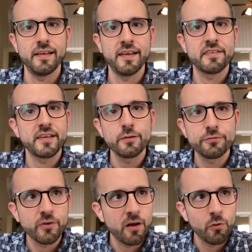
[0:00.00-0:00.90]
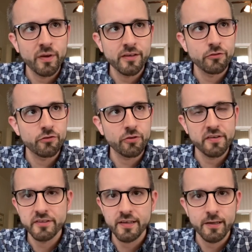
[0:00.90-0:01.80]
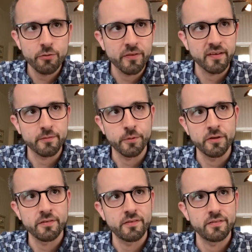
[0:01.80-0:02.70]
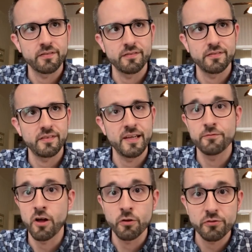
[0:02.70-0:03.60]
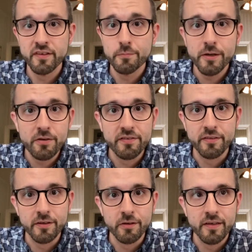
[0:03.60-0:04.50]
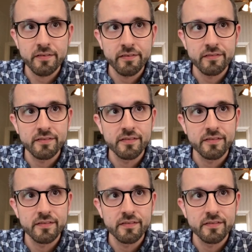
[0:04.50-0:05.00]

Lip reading: Instead of following trusted health experts, he follows conspiracy theories.